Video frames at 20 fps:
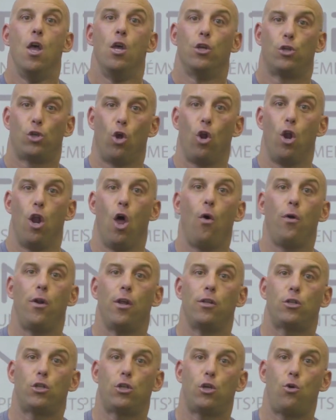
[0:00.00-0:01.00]
So
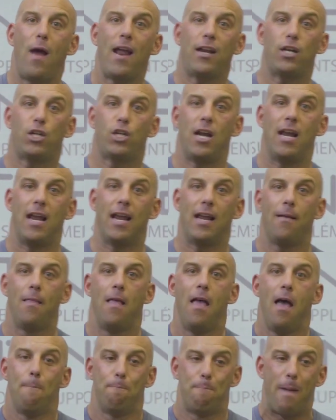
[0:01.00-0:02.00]
loaded stretching,
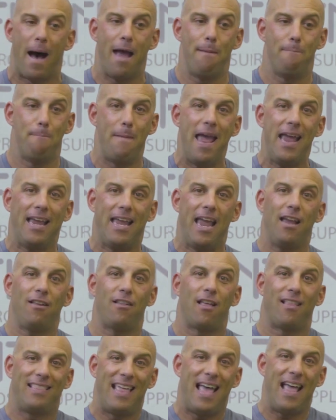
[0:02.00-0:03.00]
by making
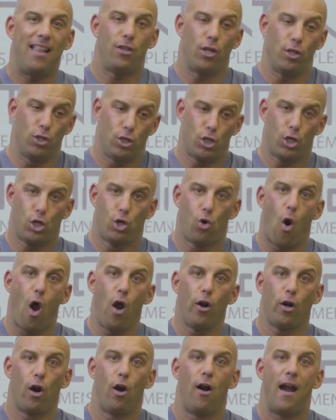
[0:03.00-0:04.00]
the tendon
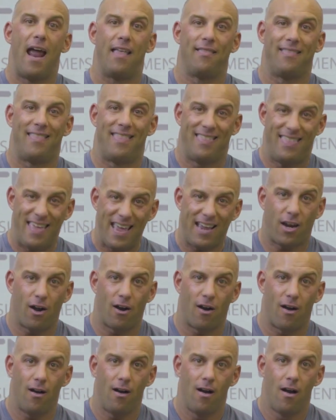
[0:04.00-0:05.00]
stronger and
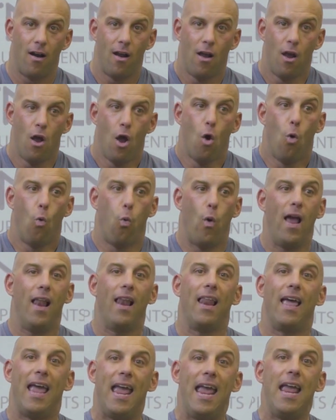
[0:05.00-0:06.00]
thicker,
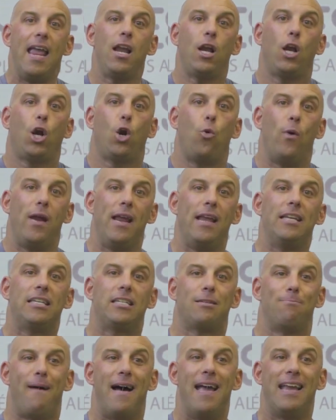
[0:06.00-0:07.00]
will
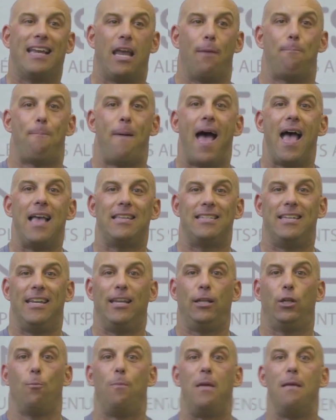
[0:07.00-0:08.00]
increase my
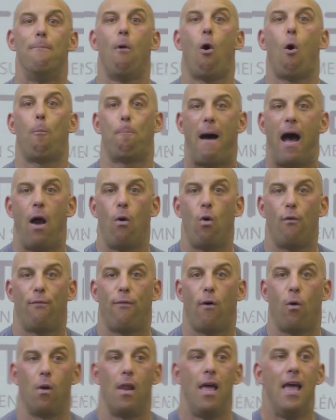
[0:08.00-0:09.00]
capacity to be more
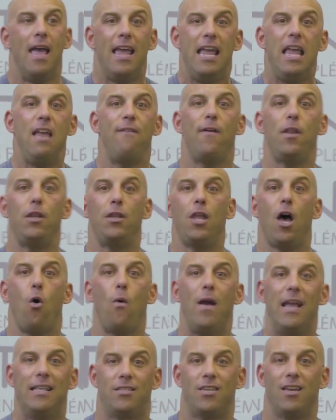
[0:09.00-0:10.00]
powerful. Even
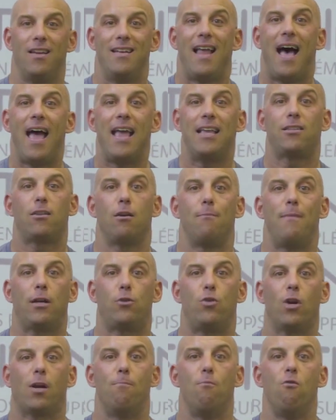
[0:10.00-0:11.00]
though it's an
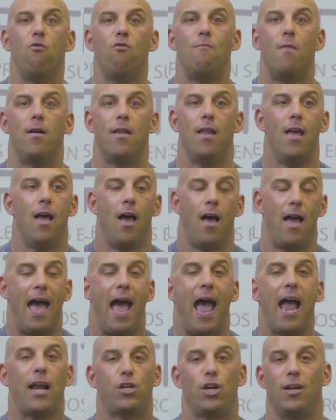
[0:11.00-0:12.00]
isometric movement uh,
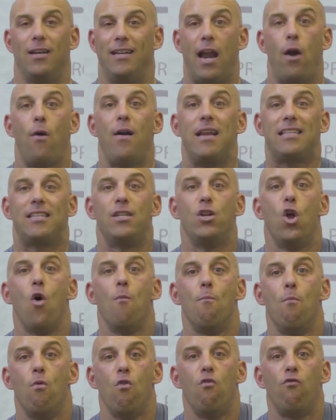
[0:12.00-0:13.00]
action, there is no
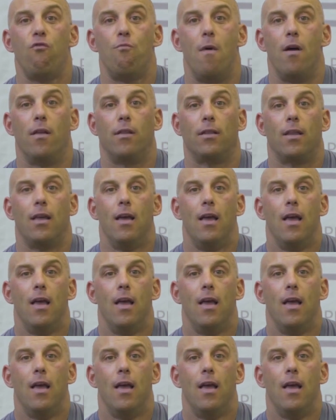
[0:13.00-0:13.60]
movement.